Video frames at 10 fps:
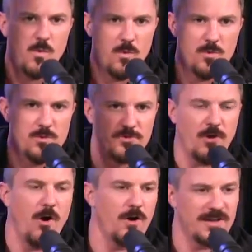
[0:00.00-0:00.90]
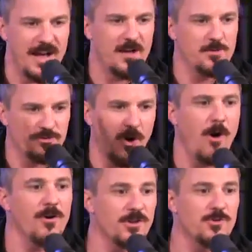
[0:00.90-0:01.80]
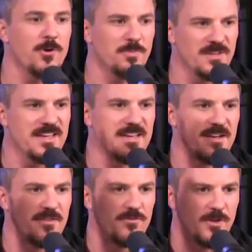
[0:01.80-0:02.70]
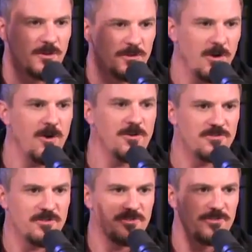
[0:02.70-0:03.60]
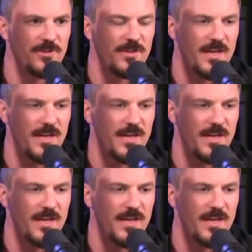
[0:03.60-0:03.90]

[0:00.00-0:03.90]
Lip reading: a guy who is arguably the largest